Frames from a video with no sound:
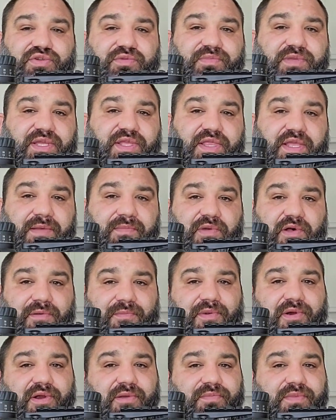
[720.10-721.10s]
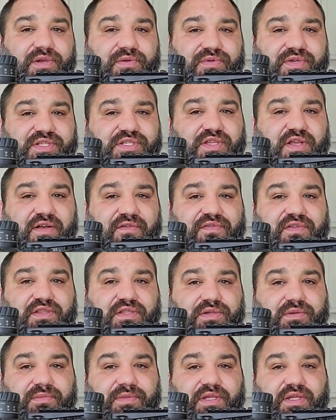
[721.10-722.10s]
you'll be in that ballpark, but it was off a
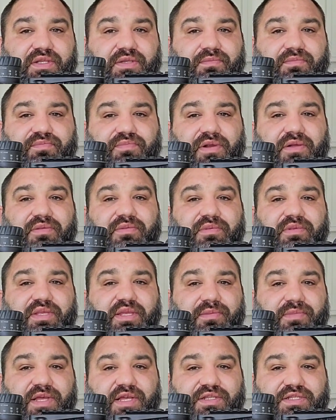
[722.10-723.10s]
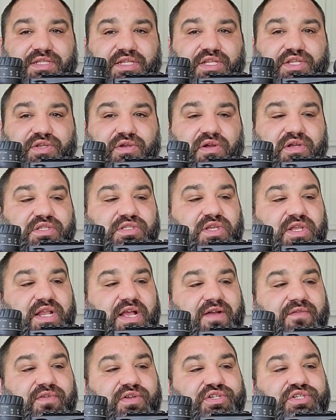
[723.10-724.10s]
little bit, probably about 10 yards on
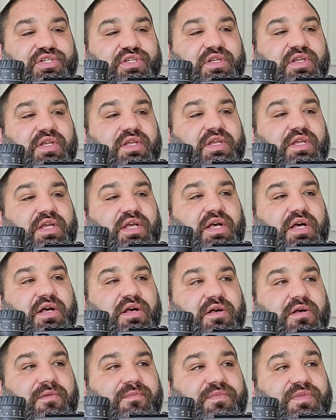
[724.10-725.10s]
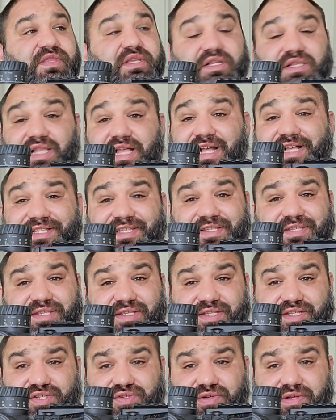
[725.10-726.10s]
average. The glass is
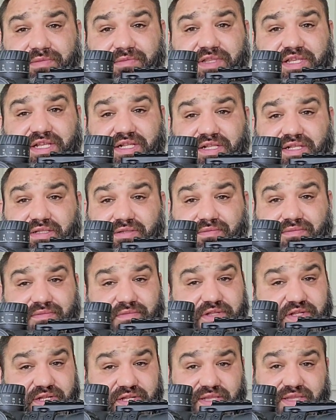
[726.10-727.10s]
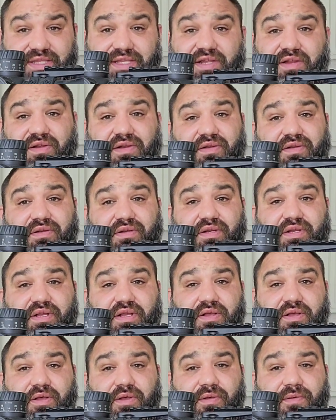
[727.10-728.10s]
extremely clear,
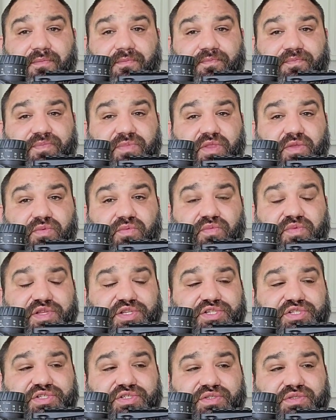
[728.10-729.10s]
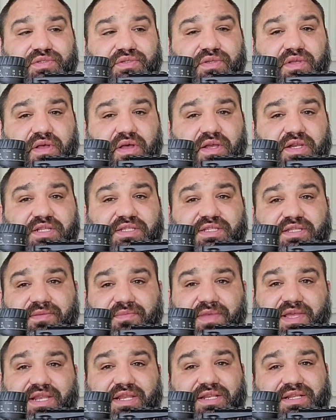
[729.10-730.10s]
which honestly
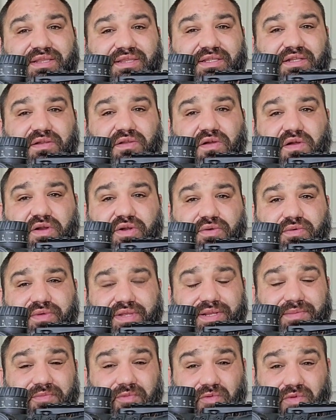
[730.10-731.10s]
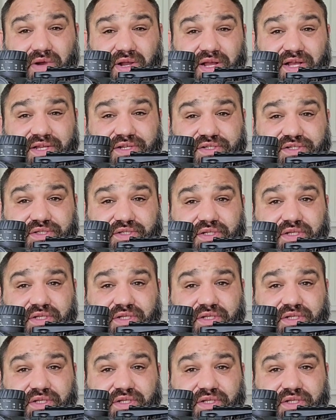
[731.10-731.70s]
made it a little hard to read Mirage.